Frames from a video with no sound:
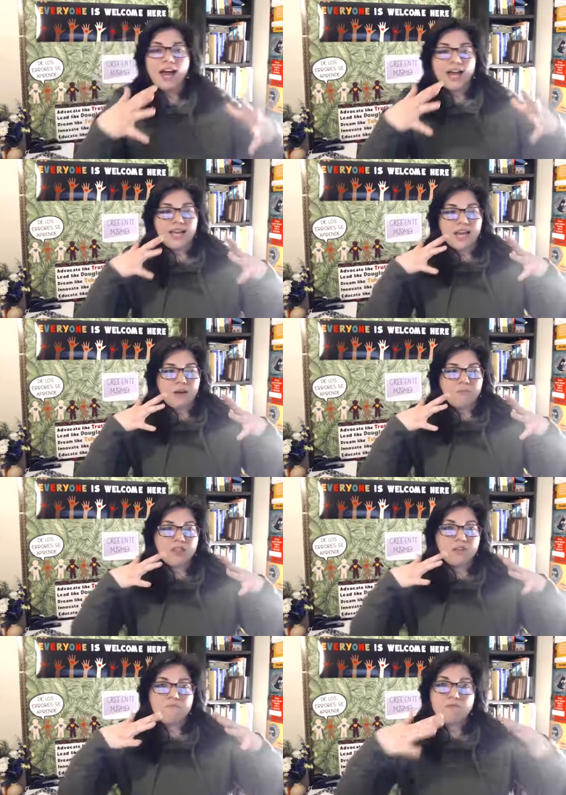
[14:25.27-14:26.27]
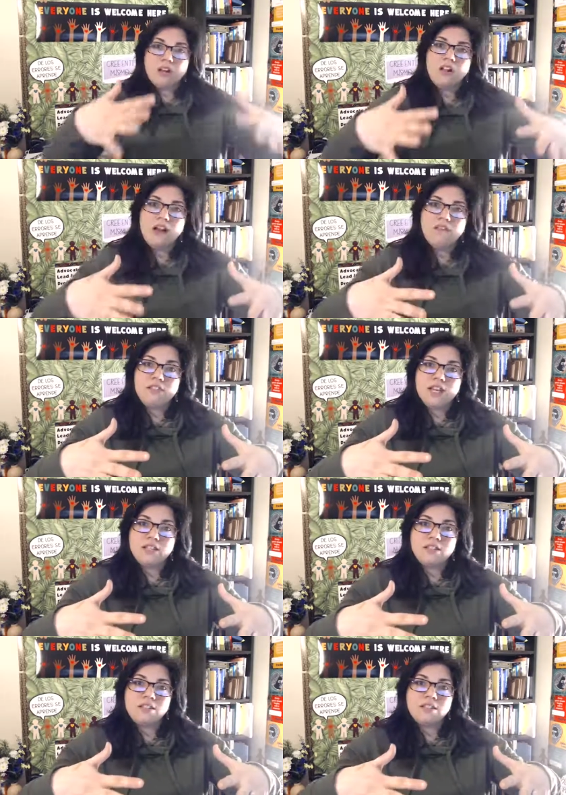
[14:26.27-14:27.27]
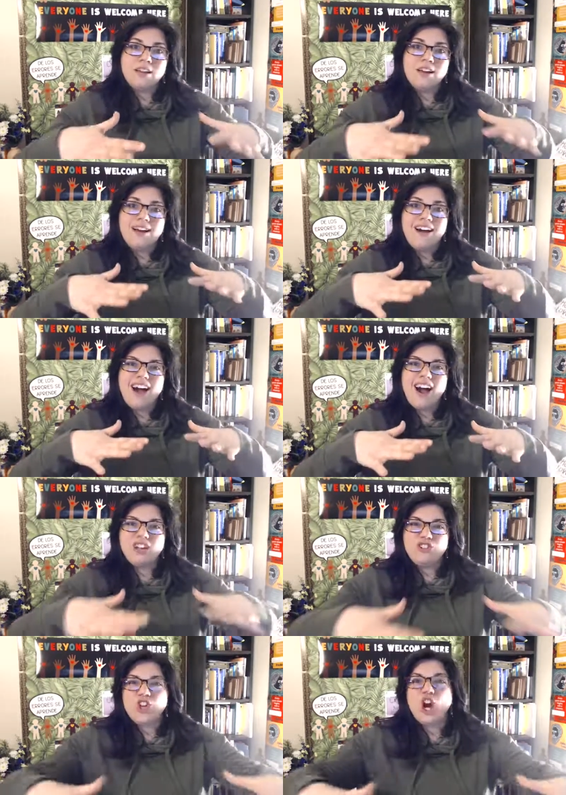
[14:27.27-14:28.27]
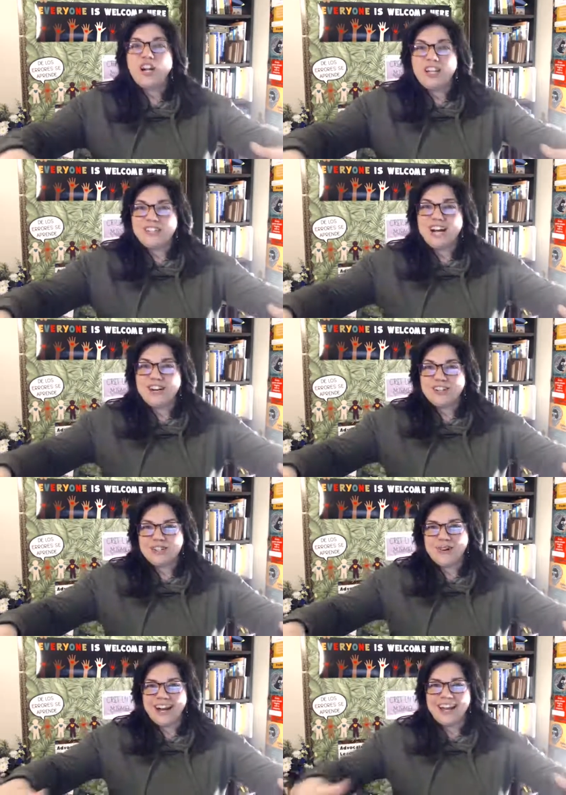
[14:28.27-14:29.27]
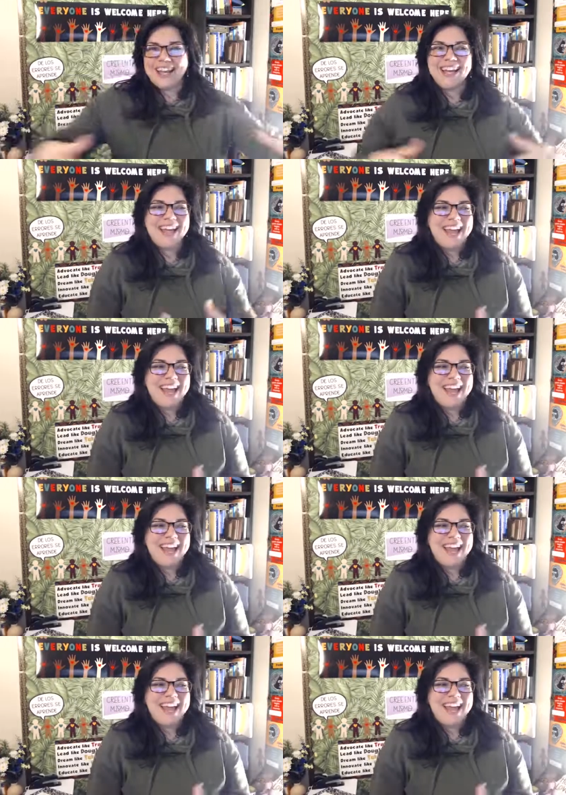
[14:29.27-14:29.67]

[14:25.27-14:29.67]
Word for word: I am in the middle of this uncharted territory,